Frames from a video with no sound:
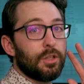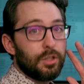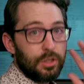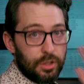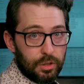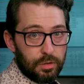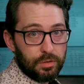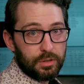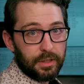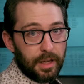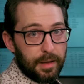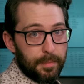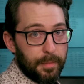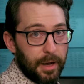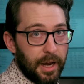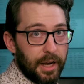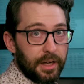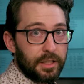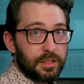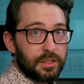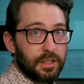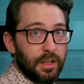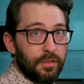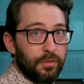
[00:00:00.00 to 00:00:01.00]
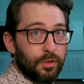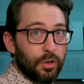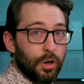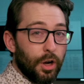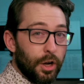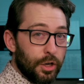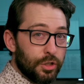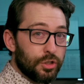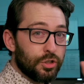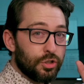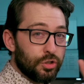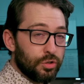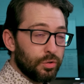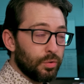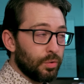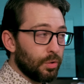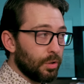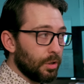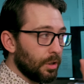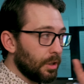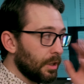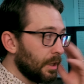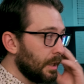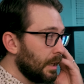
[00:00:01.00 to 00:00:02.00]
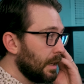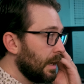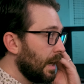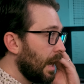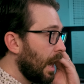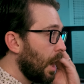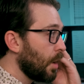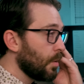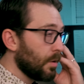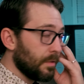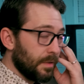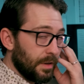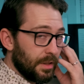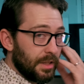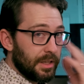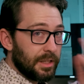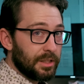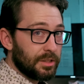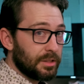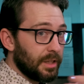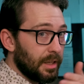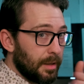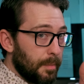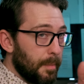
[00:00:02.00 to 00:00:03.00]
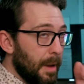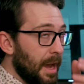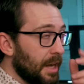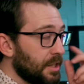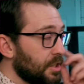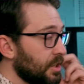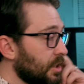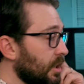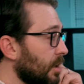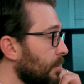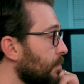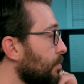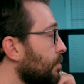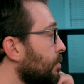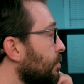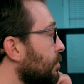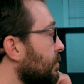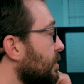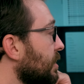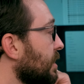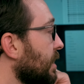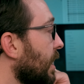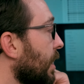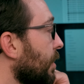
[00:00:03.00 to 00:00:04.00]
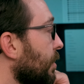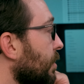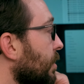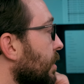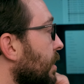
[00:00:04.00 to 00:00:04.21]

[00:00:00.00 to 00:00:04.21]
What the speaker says: use Lightbox if you're unsure how everything is like matching up together.